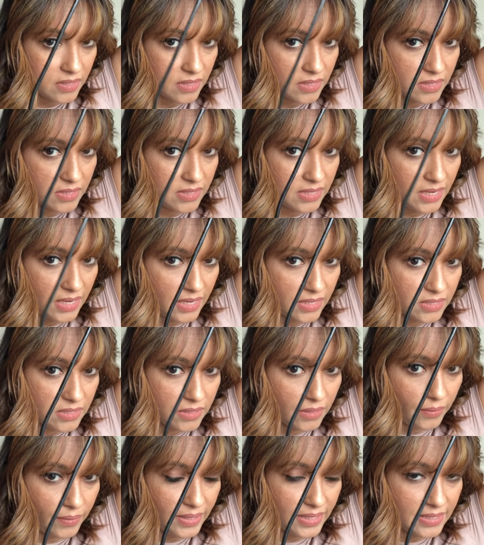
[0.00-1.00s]
See, it's
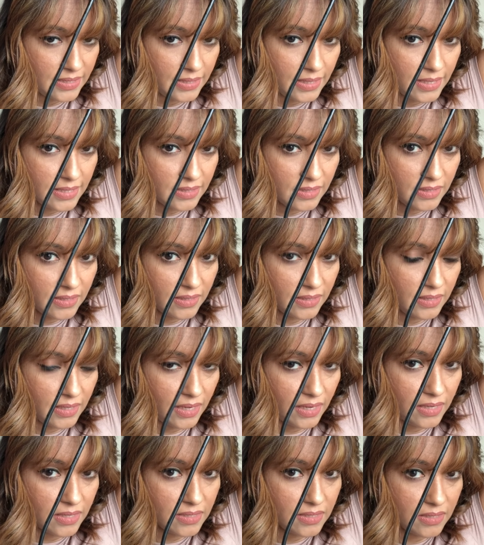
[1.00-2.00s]
so easy, isn't it,
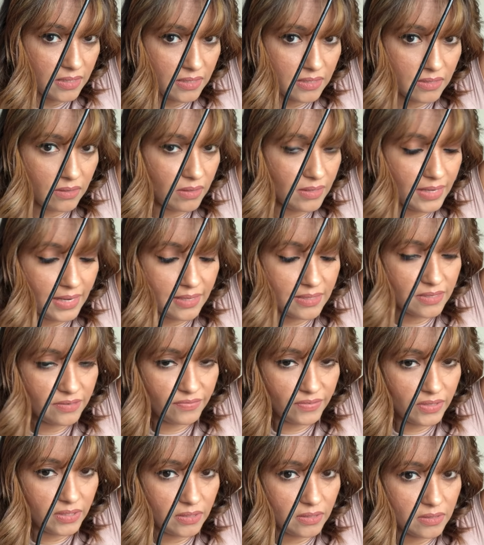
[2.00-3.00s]
guys? It's not that
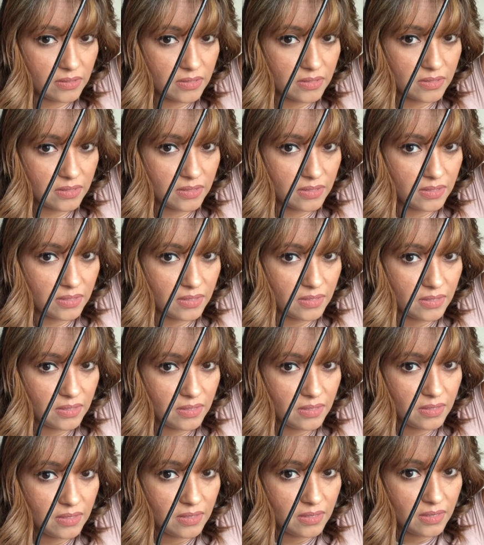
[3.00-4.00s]
difficult.
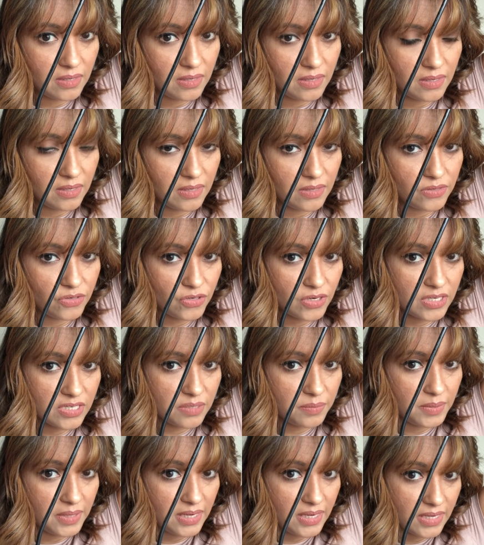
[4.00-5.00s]
Trust
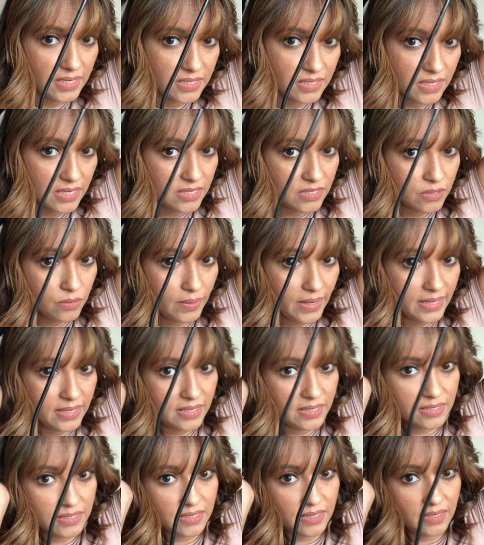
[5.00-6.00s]
me, it's quite
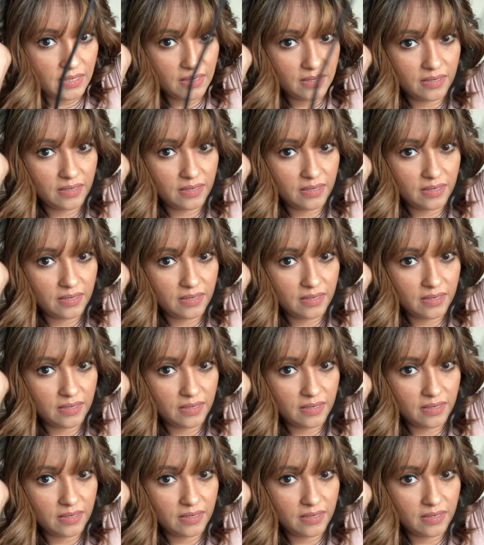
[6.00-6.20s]
easy.